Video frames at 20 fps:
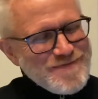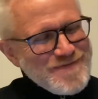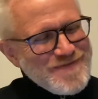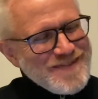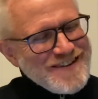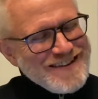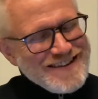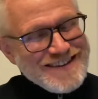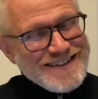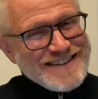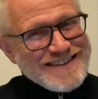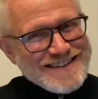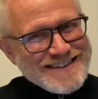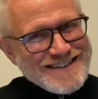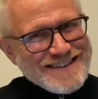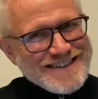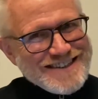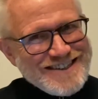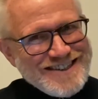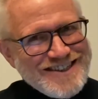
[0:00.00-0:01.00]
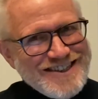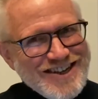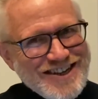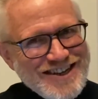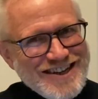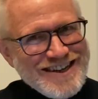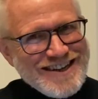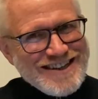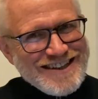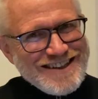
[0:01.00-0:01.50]
This is a
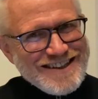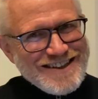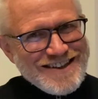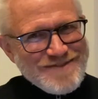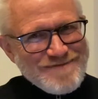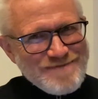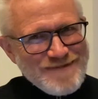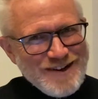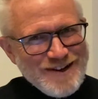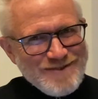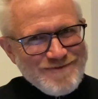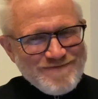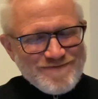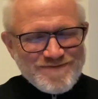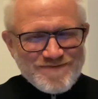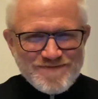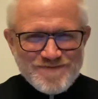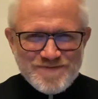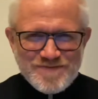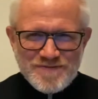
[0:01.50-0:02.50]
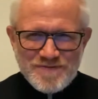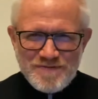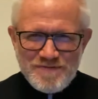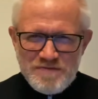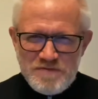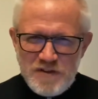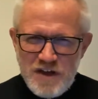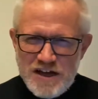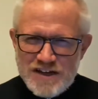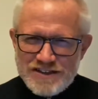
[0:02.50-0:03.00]
cheeky little number.
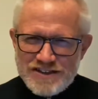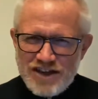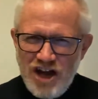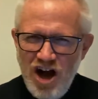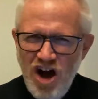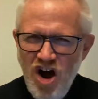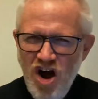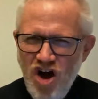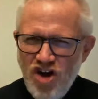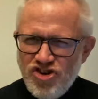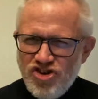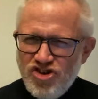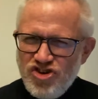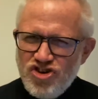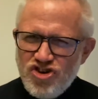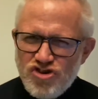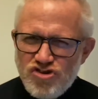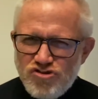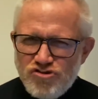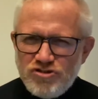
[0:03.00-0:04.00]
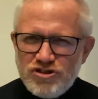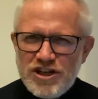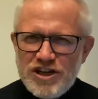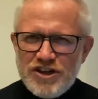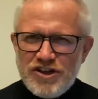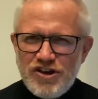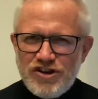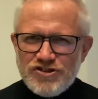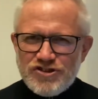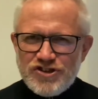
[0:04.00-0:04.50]
It's hugely
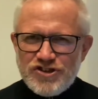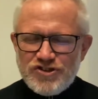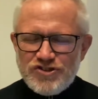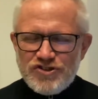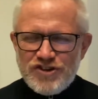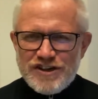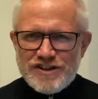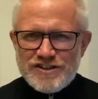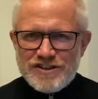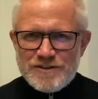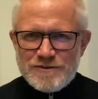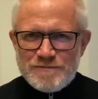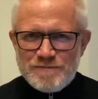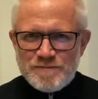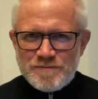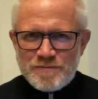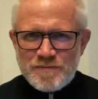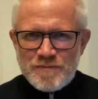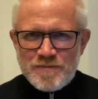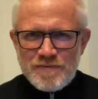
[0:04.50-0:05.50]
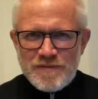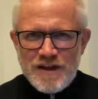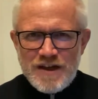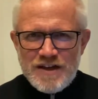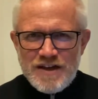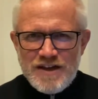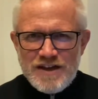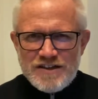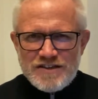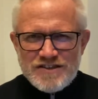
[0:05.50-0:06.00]
concentrated.
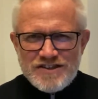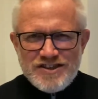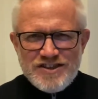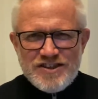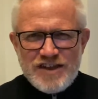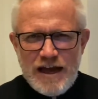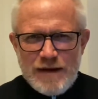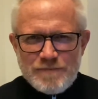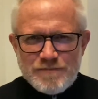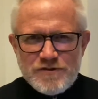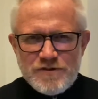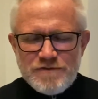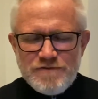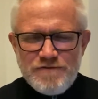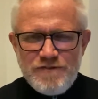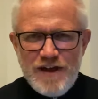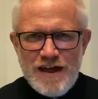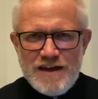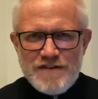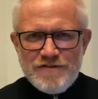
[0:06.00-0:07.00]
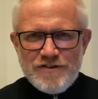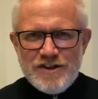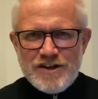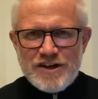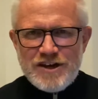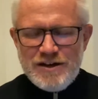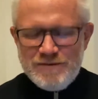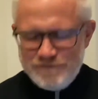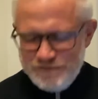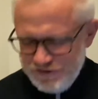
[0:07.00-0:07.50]
Depth of flavour that
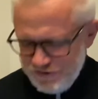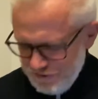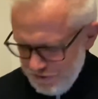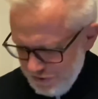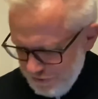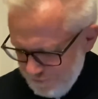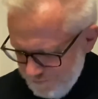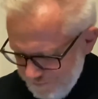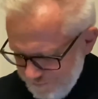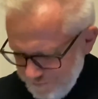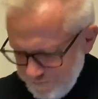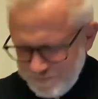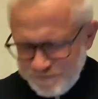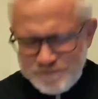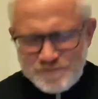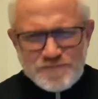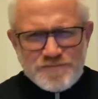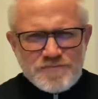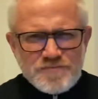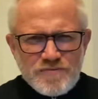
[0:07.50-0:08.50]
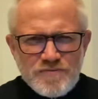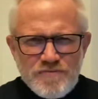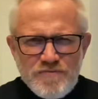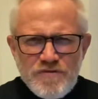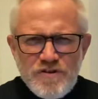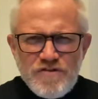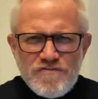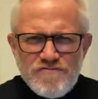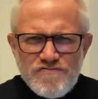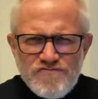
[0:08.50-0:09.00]
comes through.
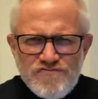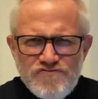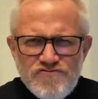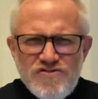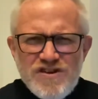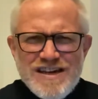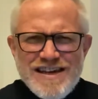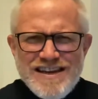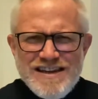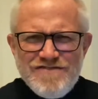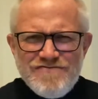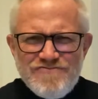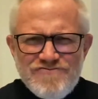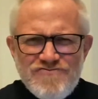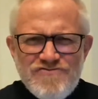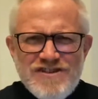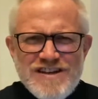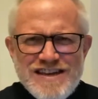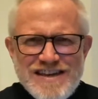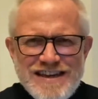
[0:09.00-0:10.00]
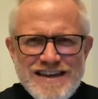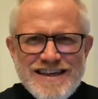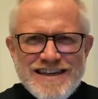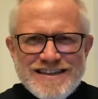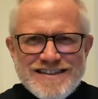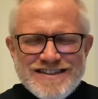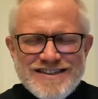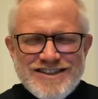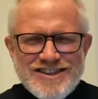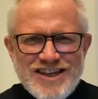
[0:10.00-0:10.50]
Really, really
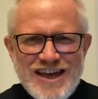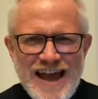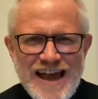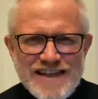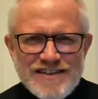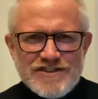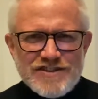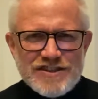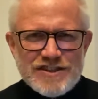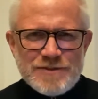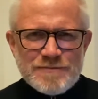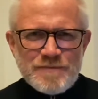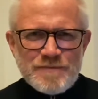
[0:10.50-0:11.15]
intense,